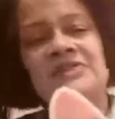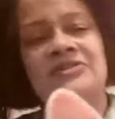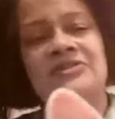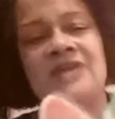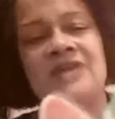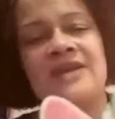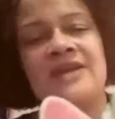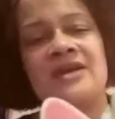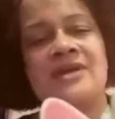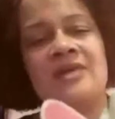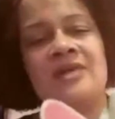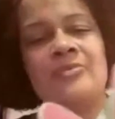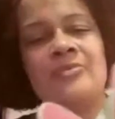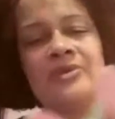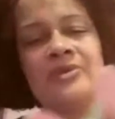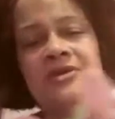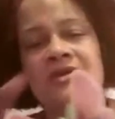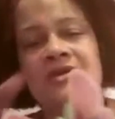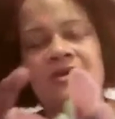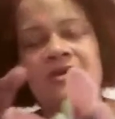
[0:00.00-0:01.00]
light up?
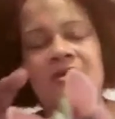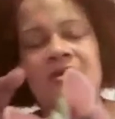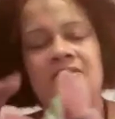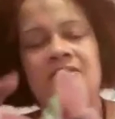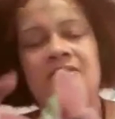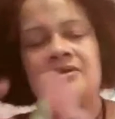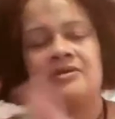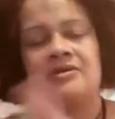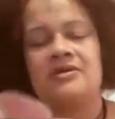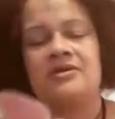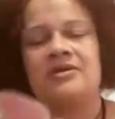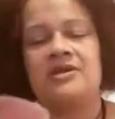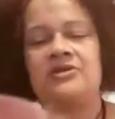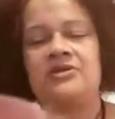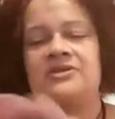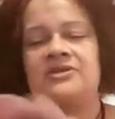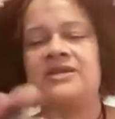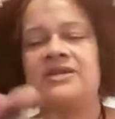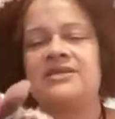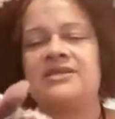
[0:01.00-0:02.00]
It
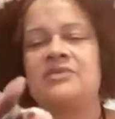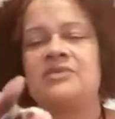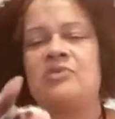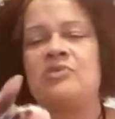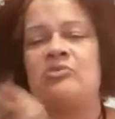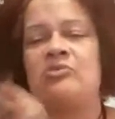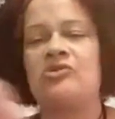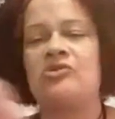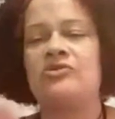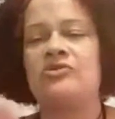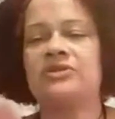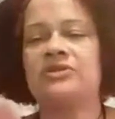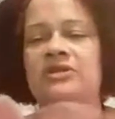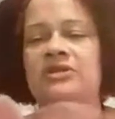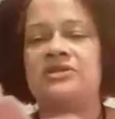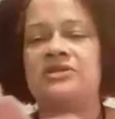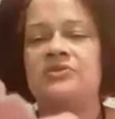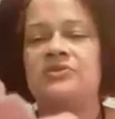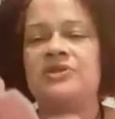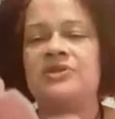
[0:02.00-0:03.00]
looks like someone broke
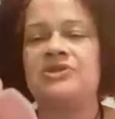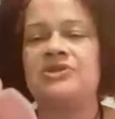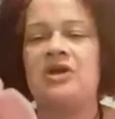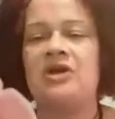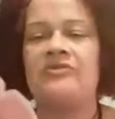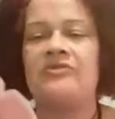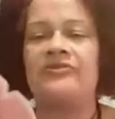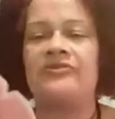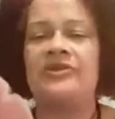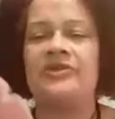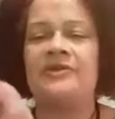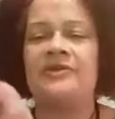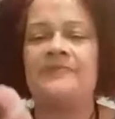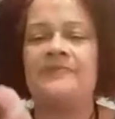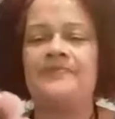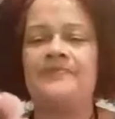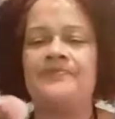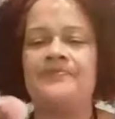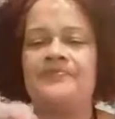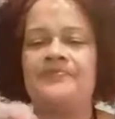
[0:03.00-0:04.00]
the switch off of it.
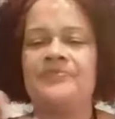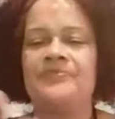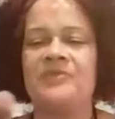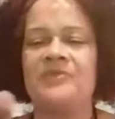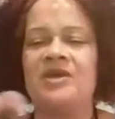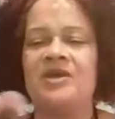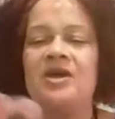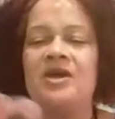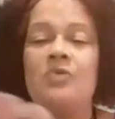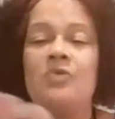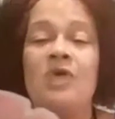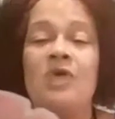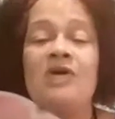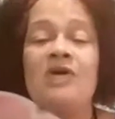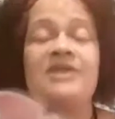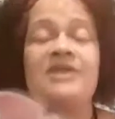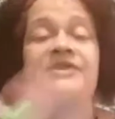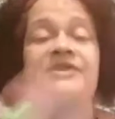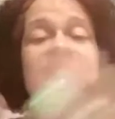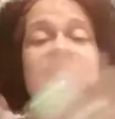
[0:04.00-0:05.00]

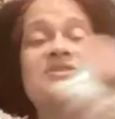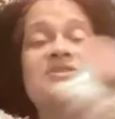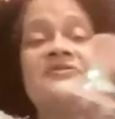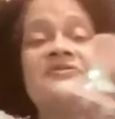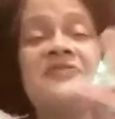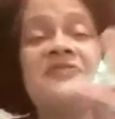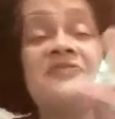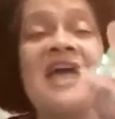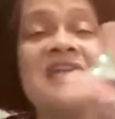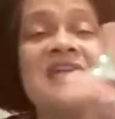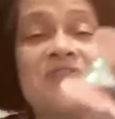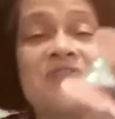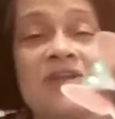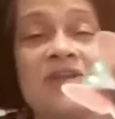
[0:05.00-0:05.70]
Well, it used to flash all